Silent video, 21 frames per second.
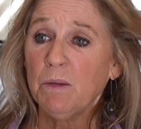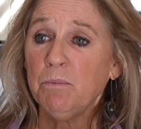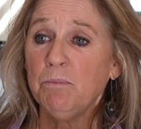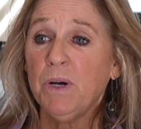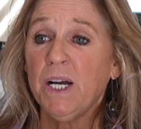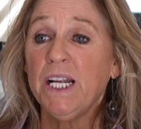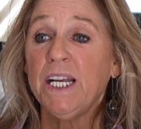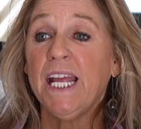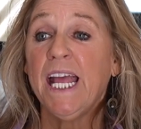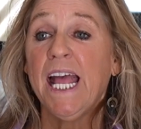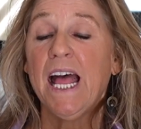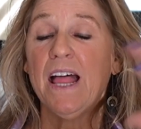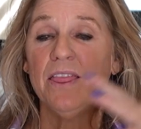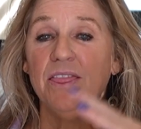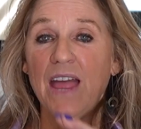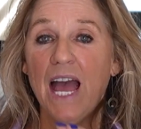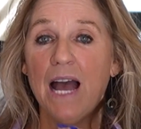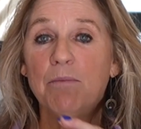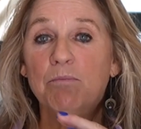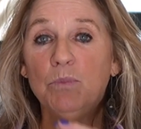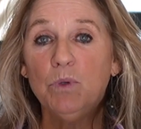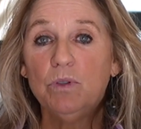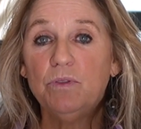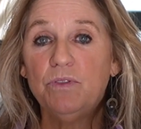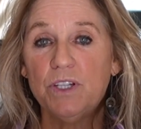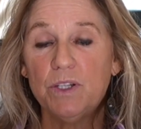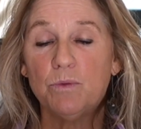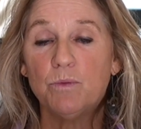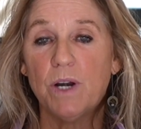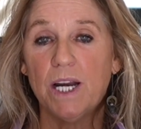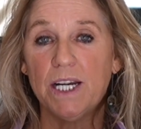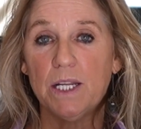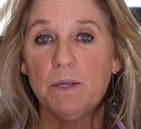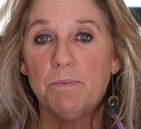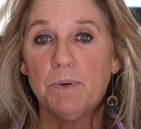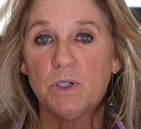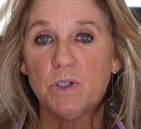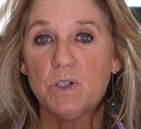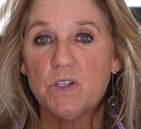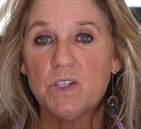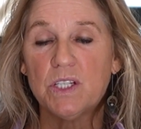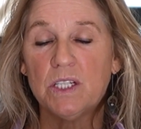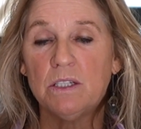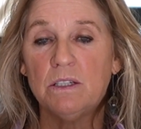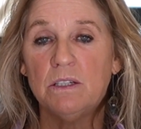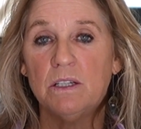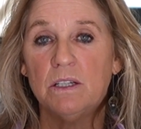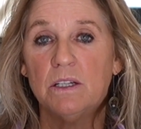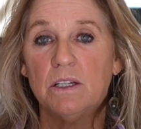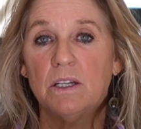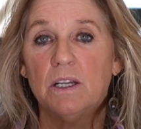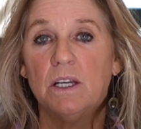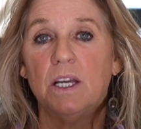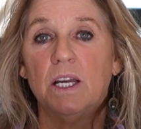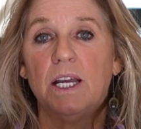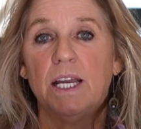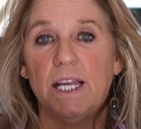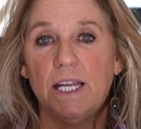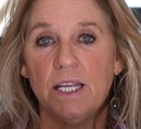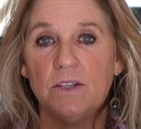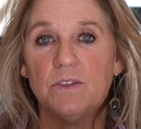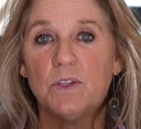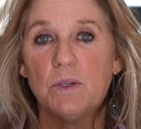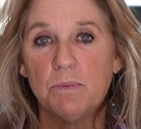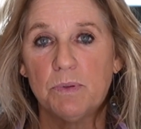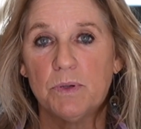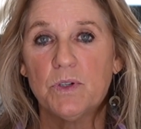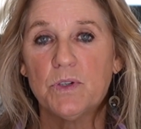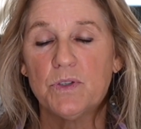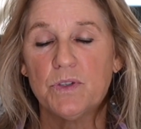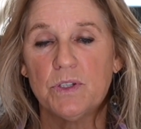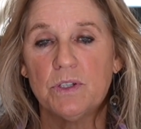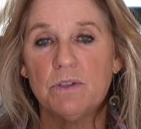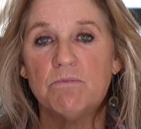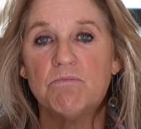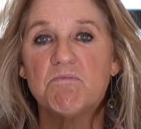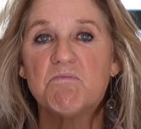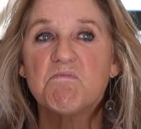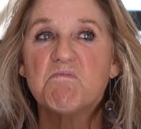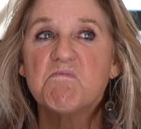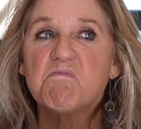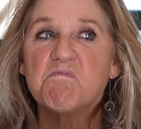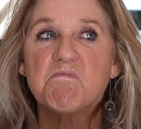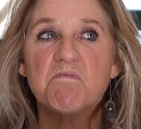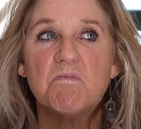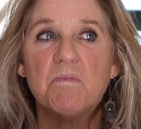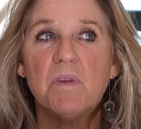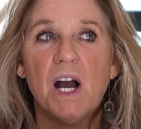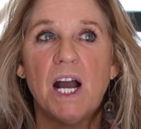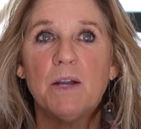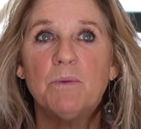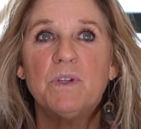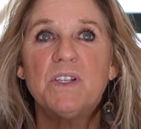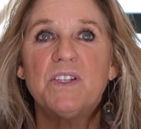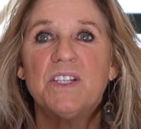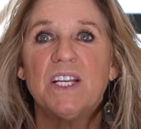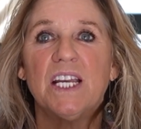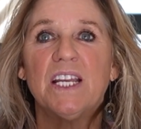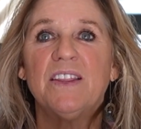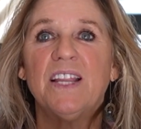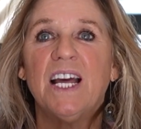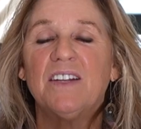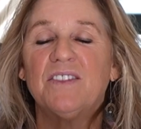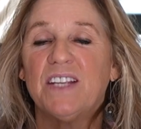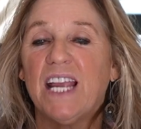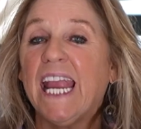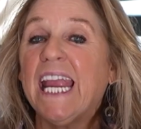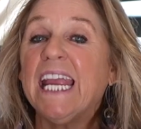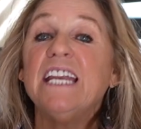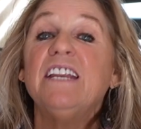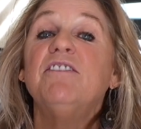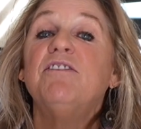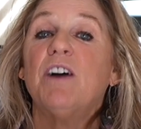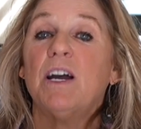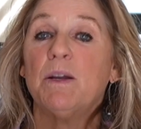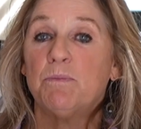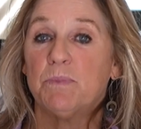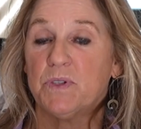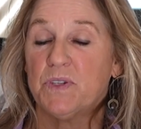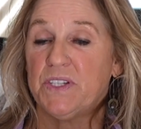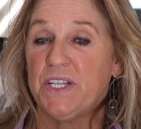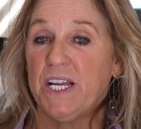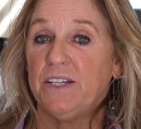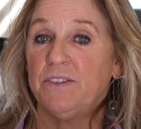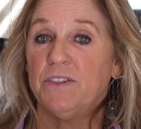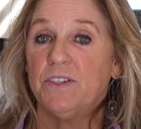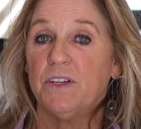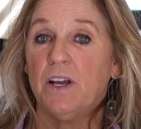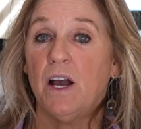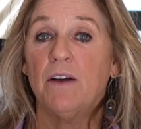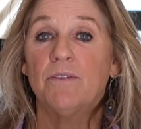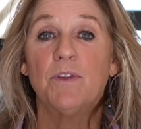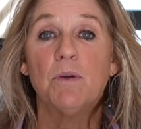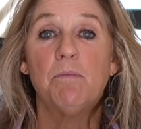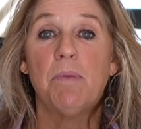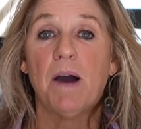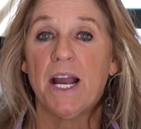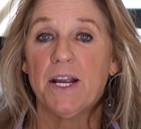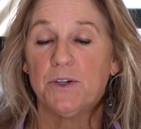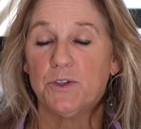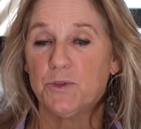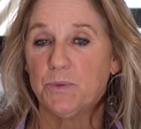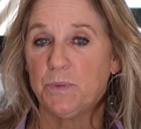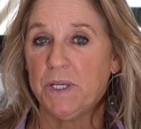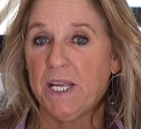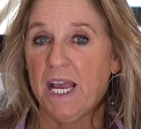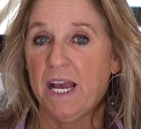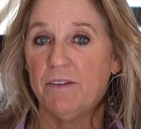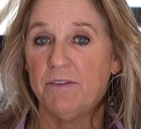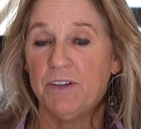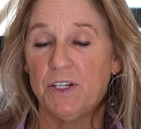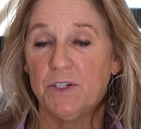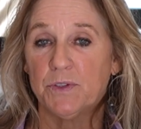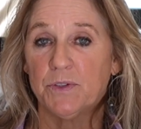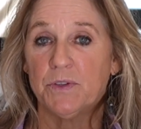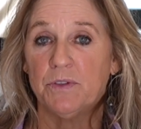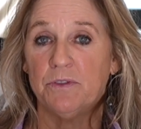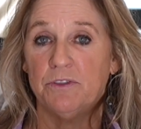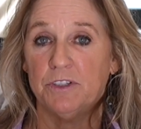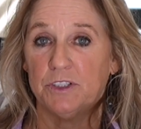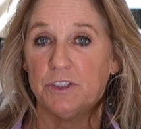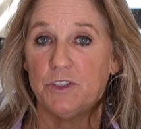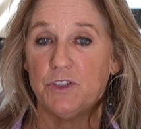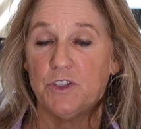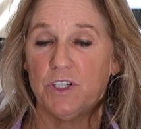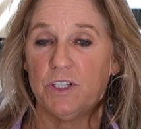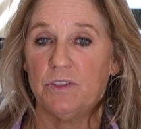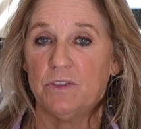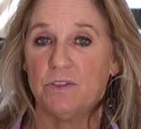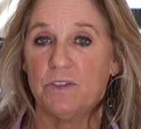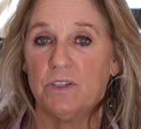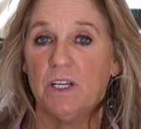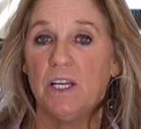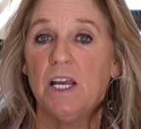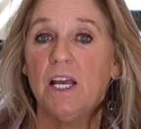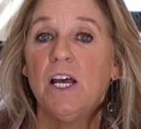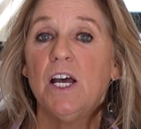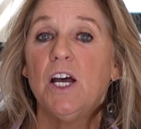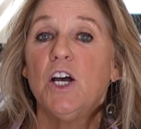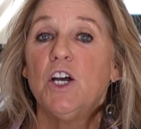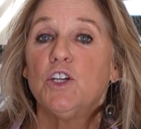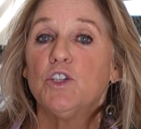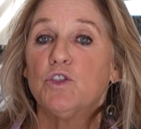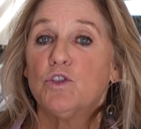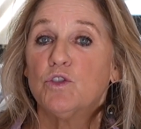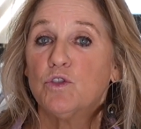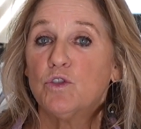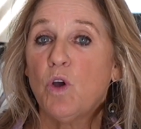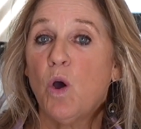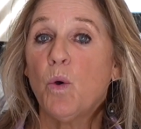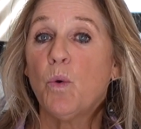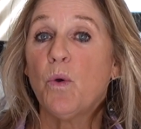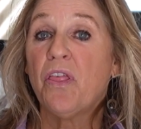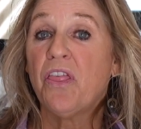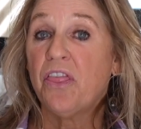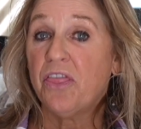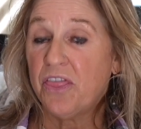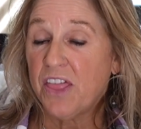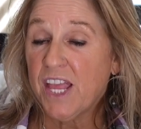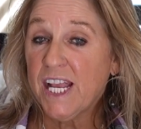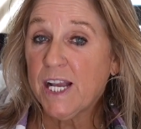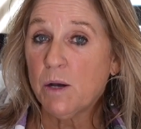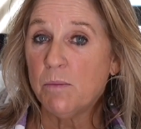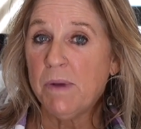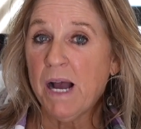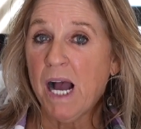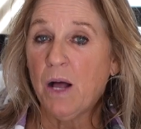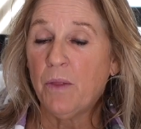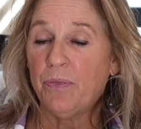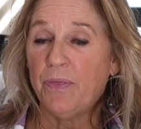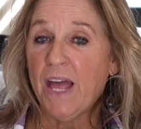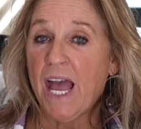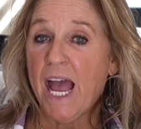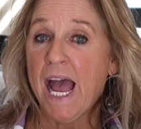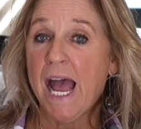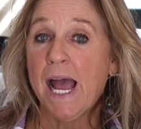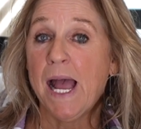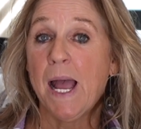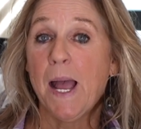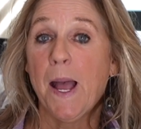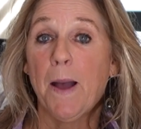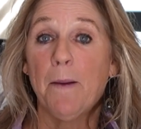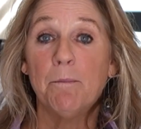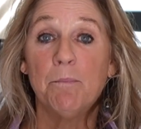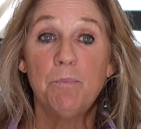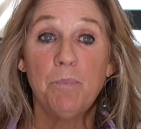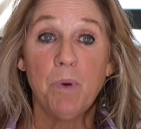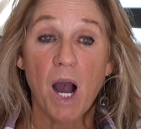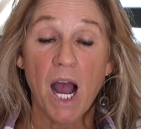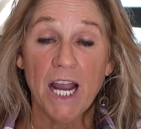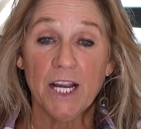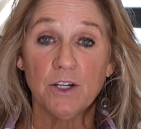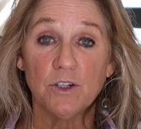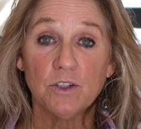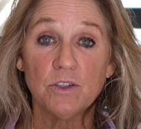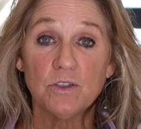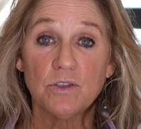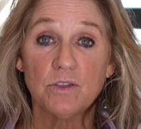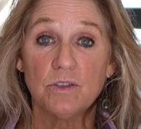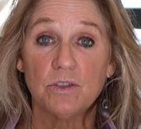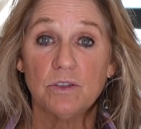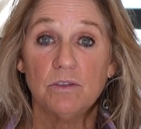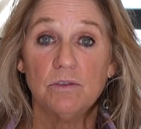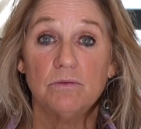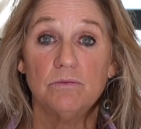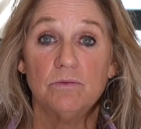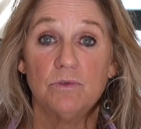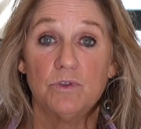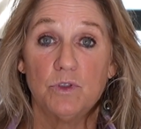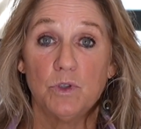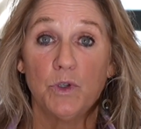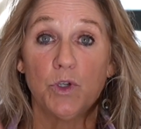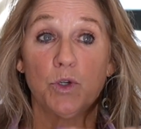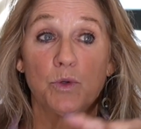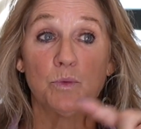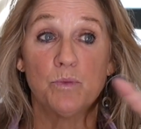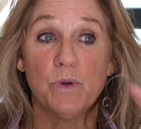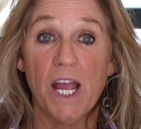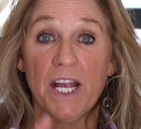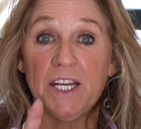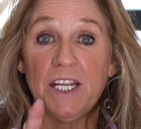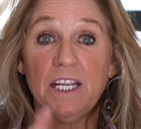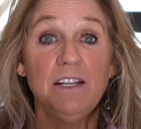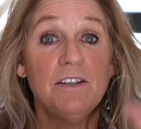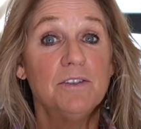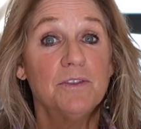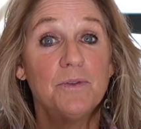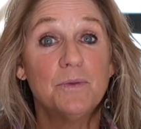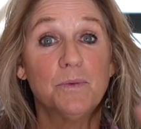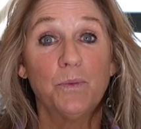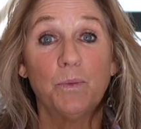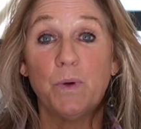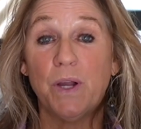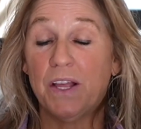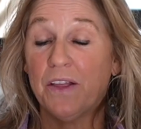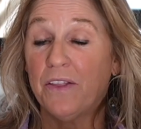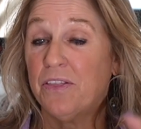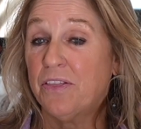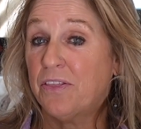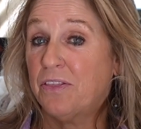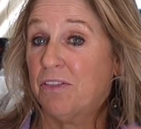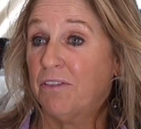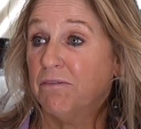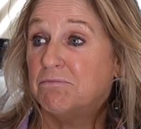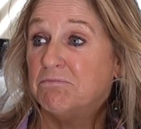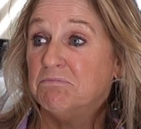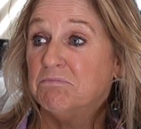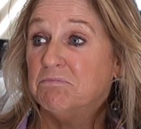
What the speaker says: But that move-in ready person is the person, I would say that's 85% of the buyers we have here in the villages. So think about that, buyers, so you're ready with